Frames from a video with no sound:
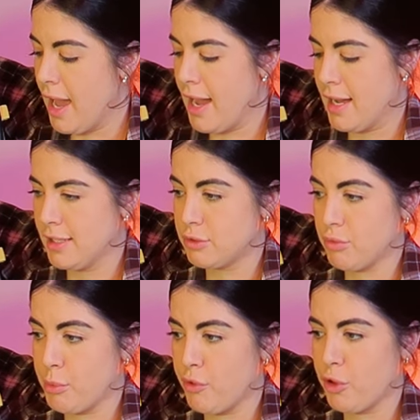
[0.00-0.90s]
and
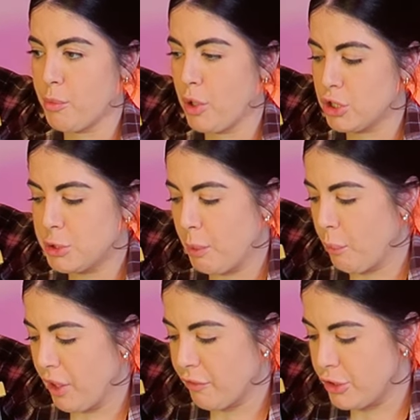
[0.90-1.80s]
remove your pouch
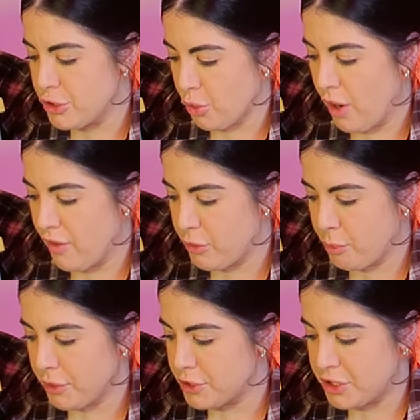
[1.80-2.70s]
but whenever you don't have
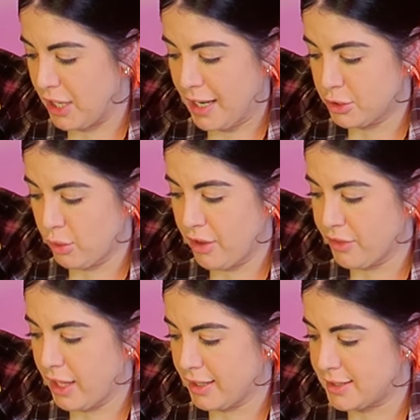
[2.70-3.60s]
the pouch I don't have
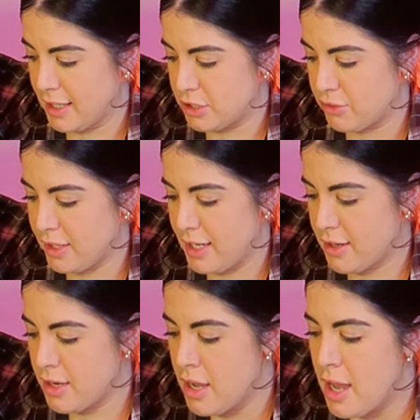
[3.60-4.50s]
that accessory here